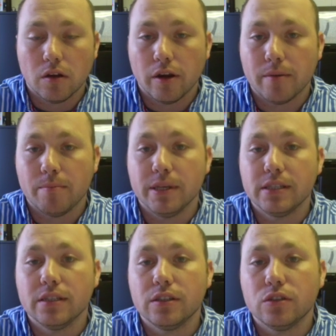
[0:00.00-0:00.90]
Right?
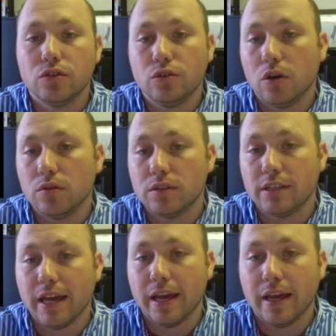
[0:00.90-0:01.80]
Businesses don't
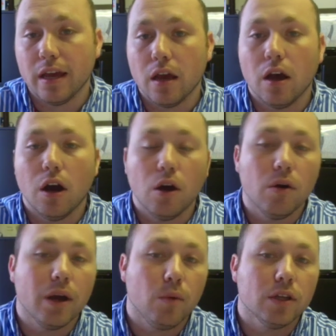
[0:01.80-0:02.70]
say, oh,
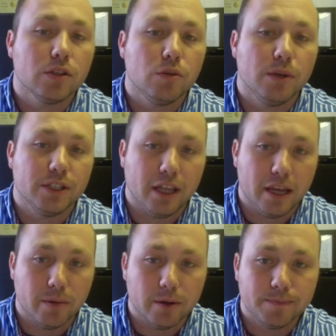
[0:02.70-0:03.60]
I want so much
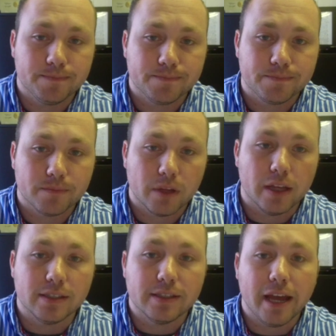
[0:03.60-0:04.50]
labor.
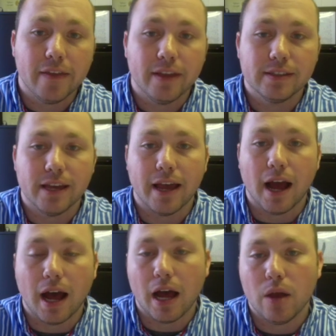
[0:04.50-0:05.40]
Instead, they say,
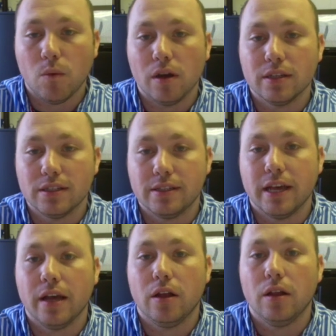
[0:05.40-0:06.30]
I want to
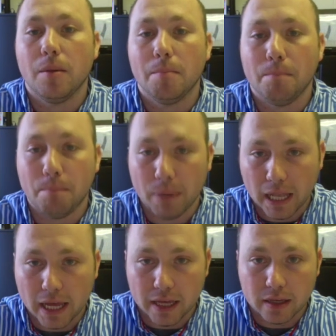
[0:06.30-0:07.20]
sell
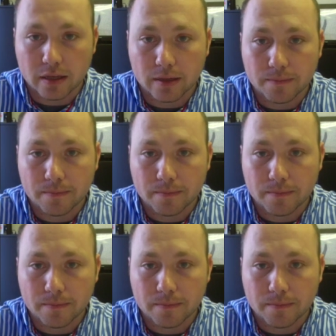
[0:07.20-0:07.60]
blank.